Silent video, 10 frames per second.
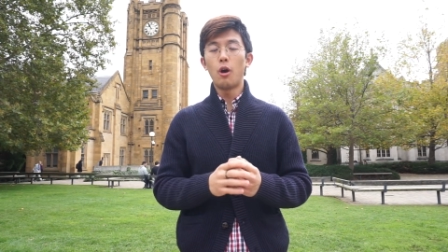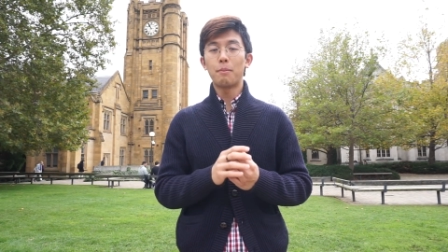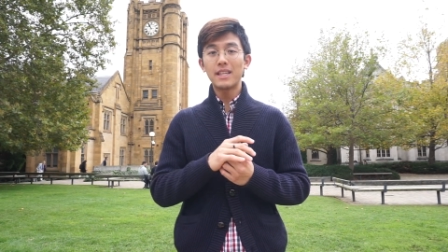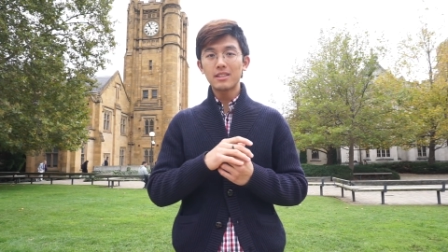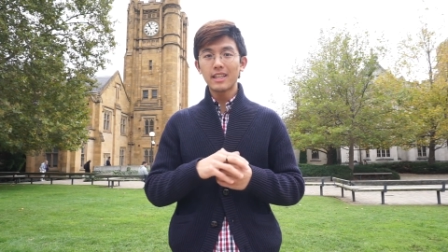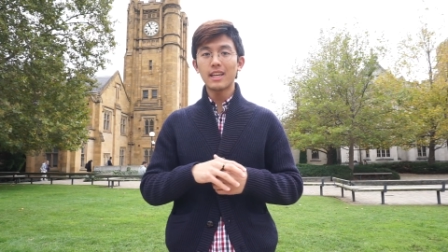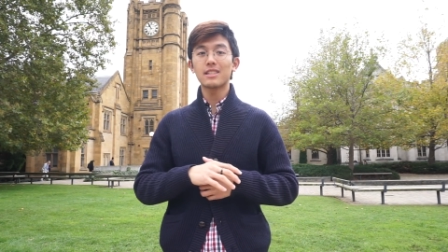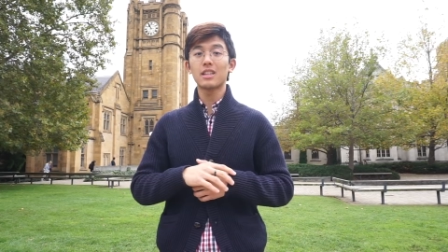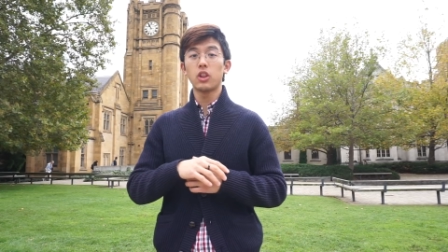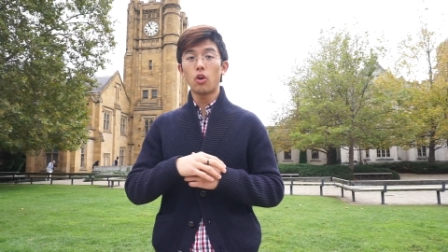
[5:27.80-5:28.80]
Obesity
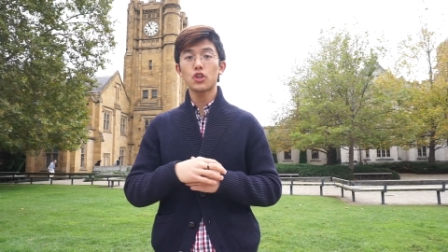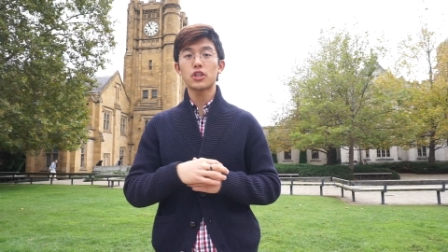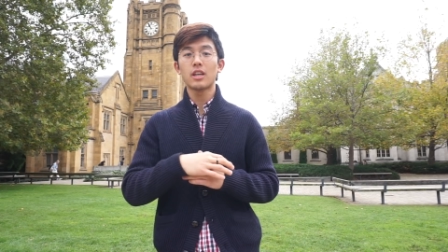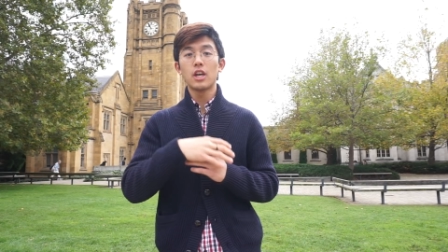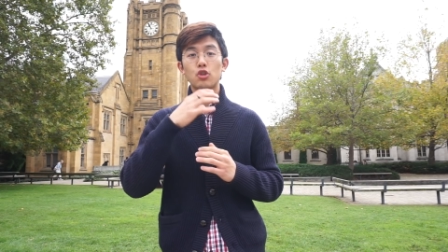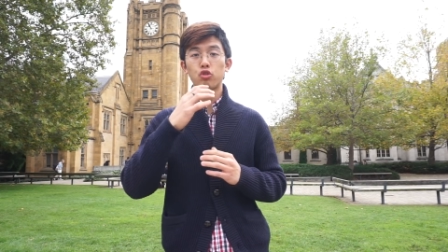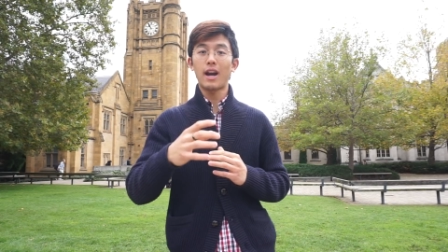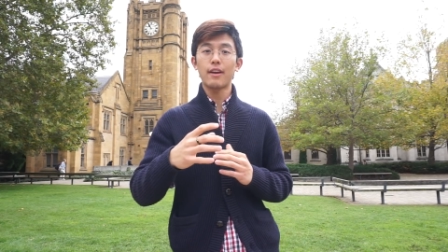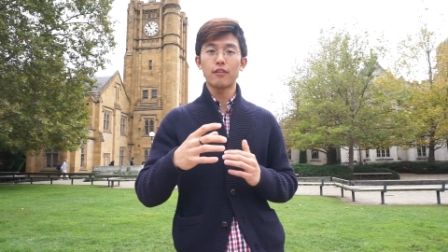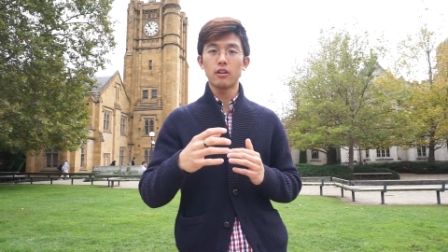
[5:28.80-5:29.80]
is the largest
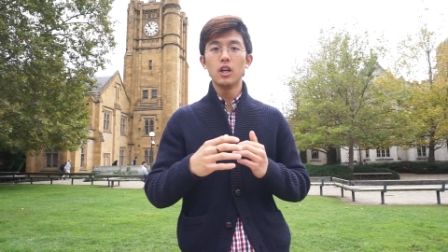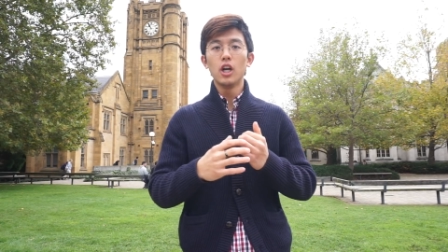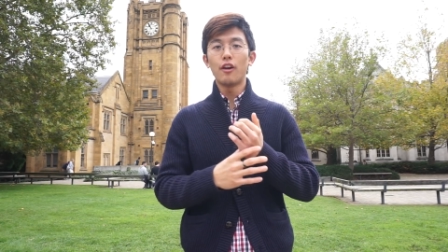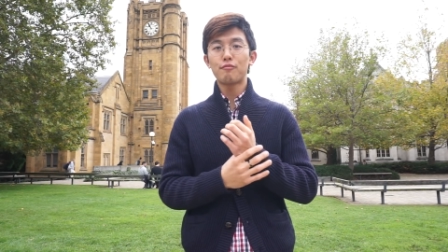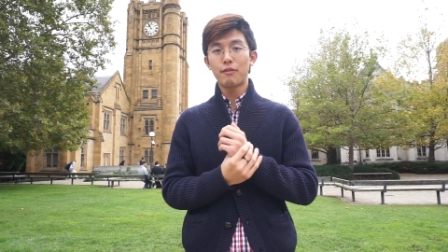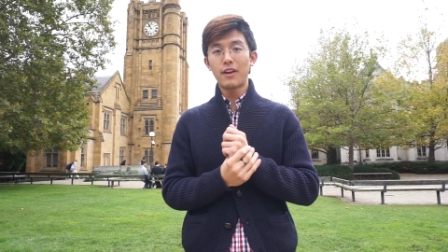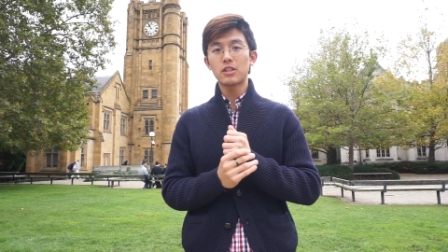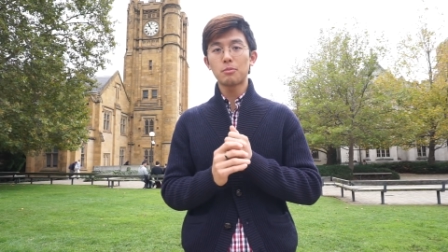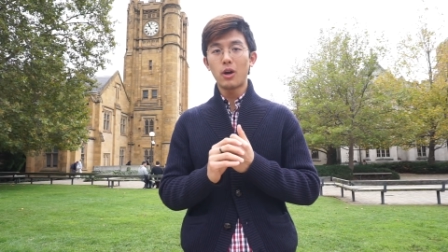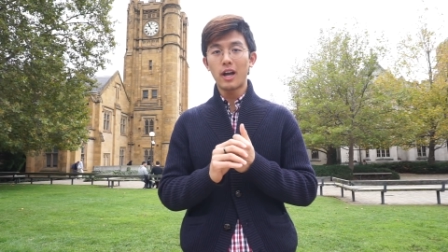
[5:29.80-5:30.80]
driver of
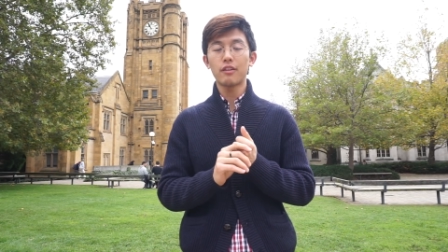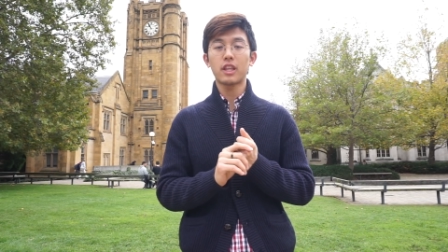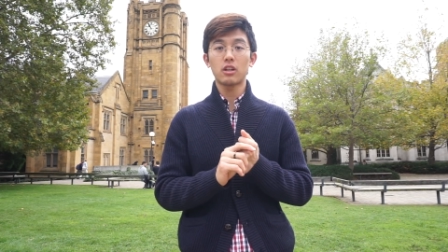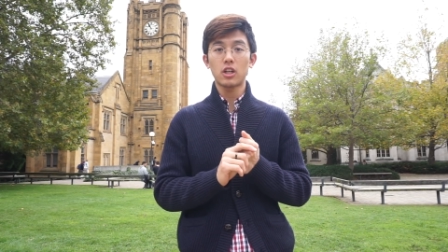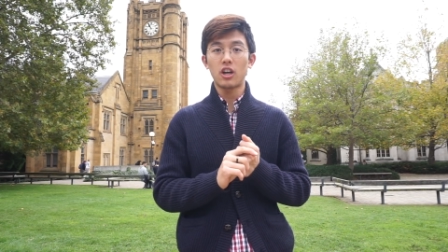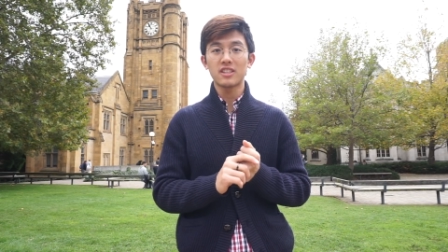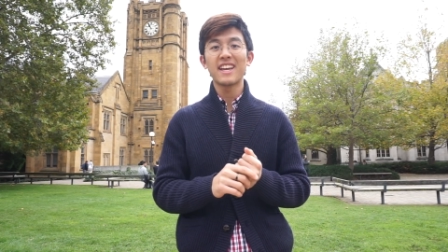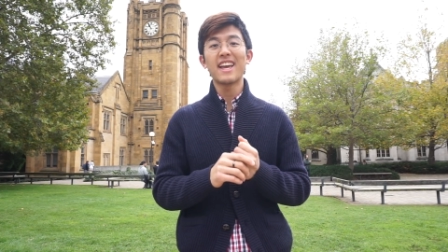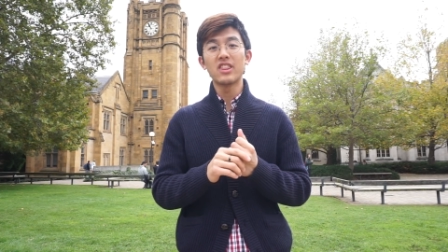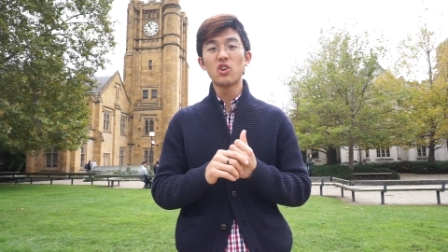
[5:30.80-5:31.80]
preventable healthcare
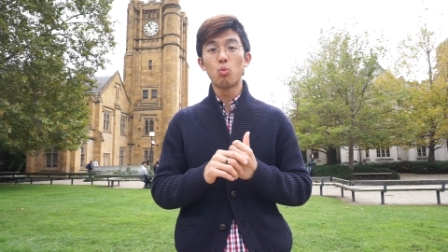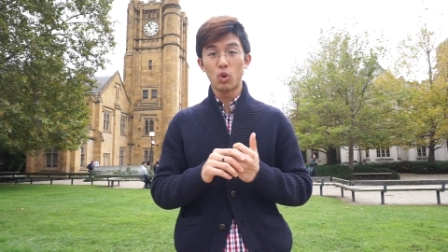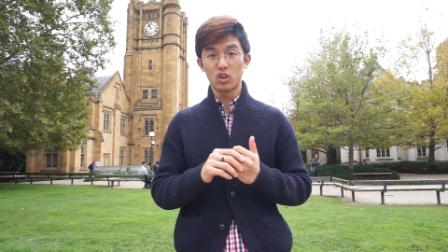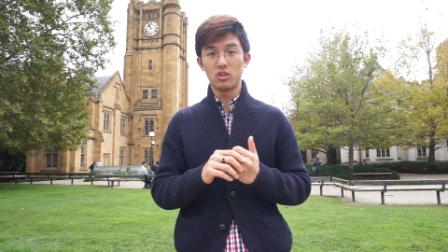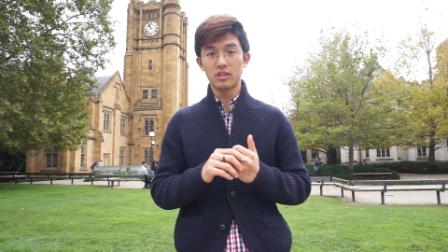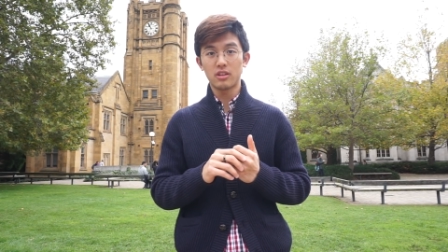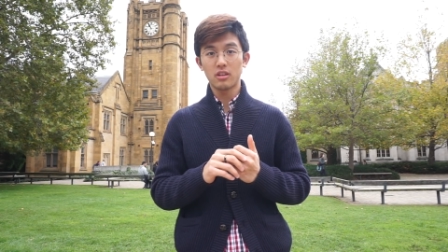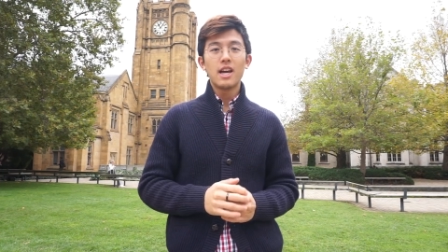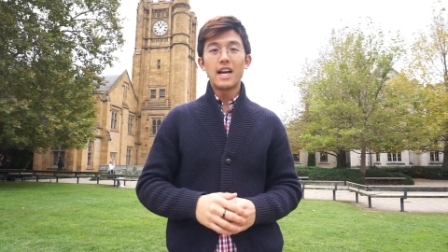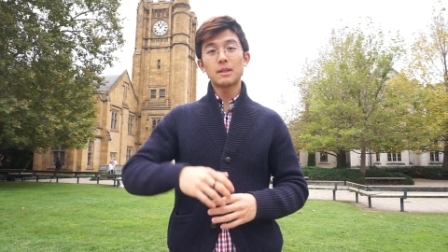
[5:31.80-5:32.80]
costs in the world.
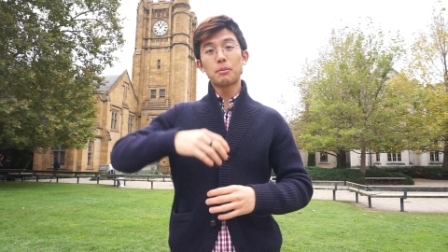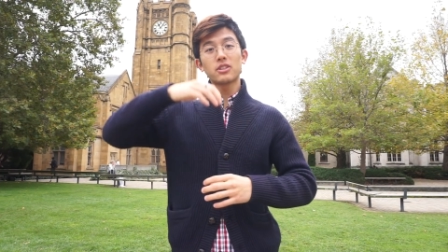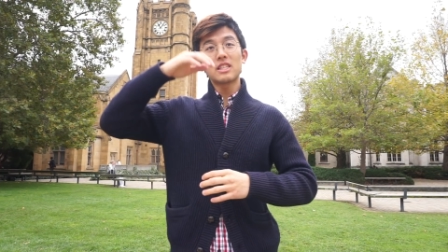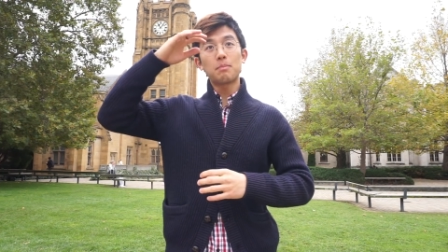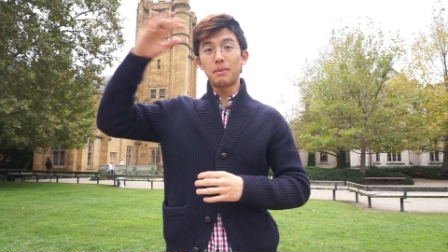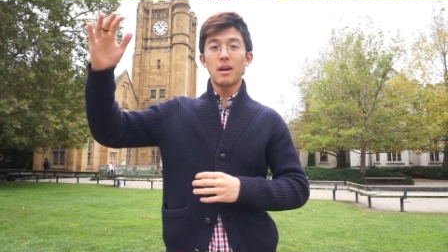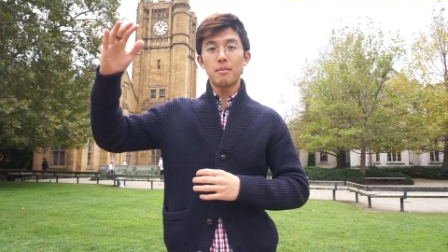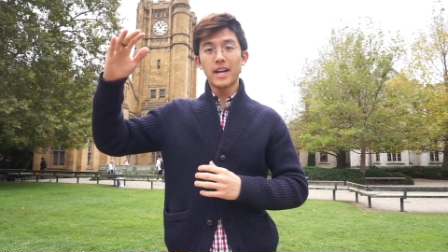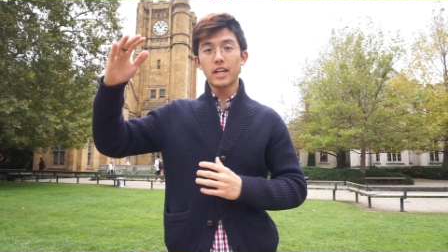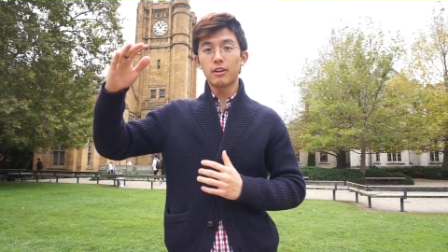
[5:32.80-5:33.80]
As a person's
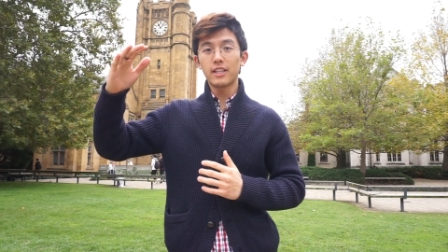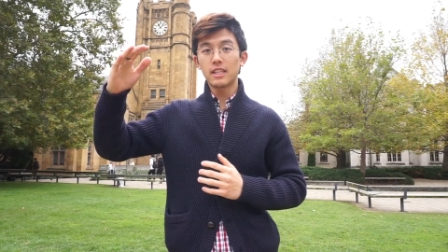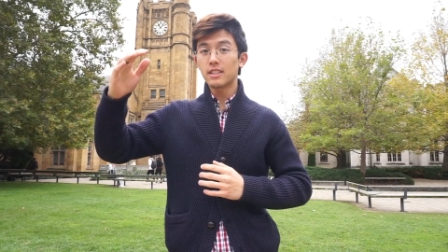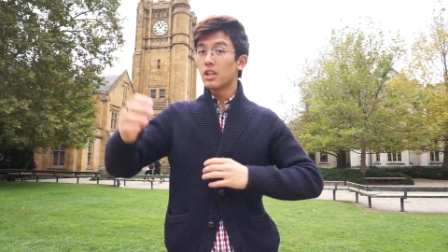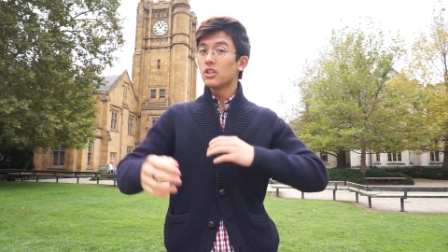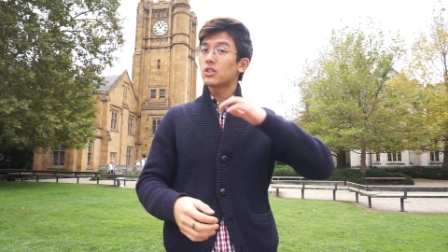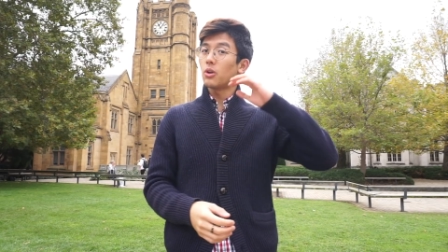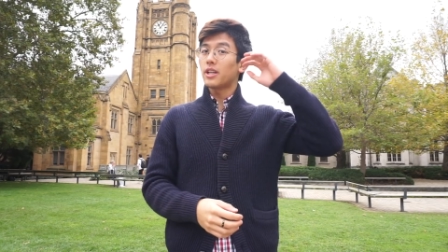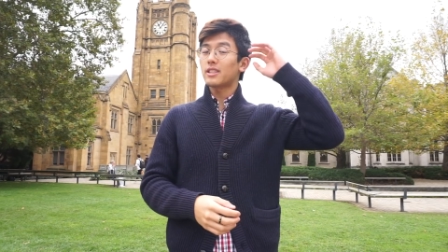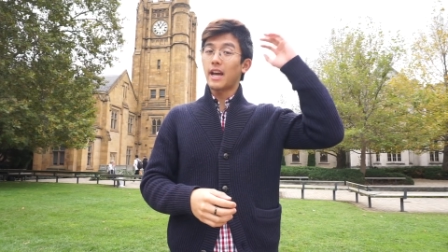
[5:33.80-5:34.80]
BMI increases,
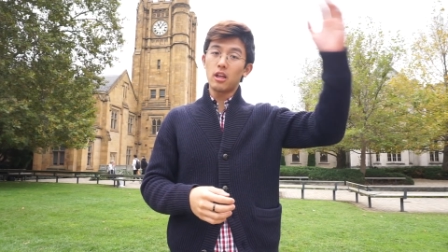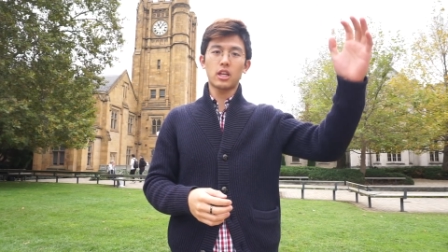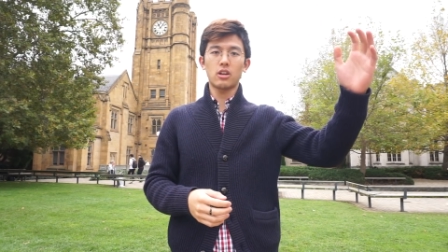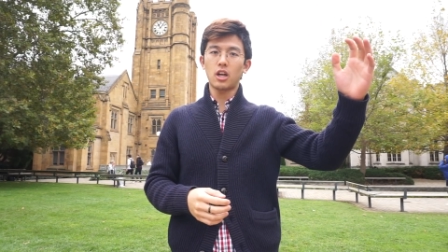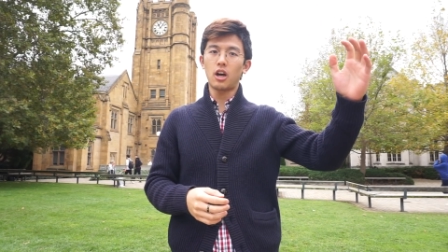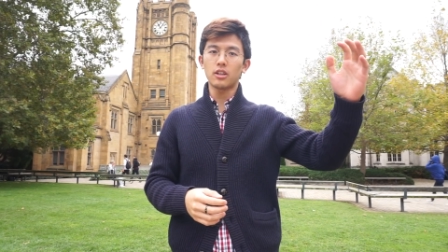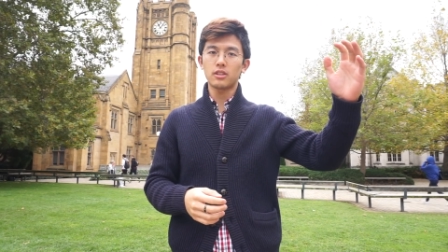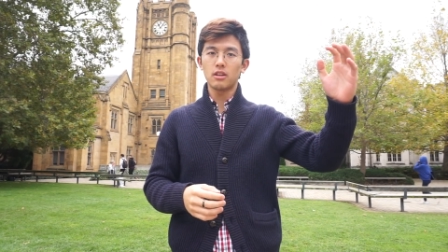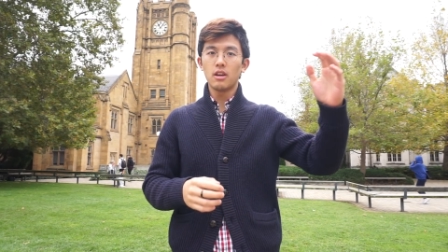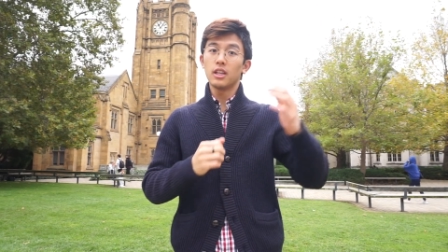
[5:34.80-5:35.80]
so does the healthcare
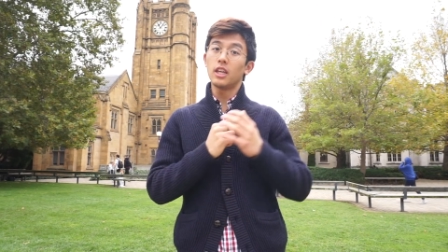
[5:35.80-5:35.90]
costs.